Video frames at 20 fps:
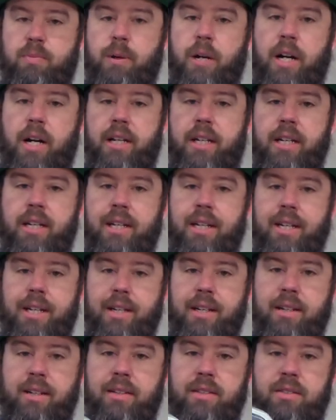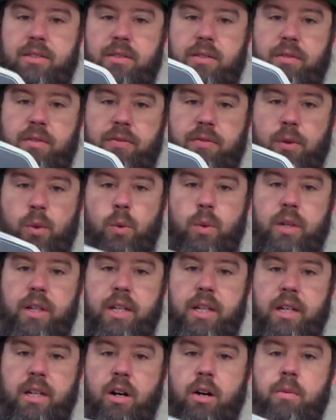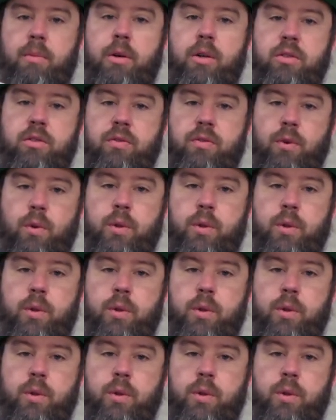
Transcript: body is almost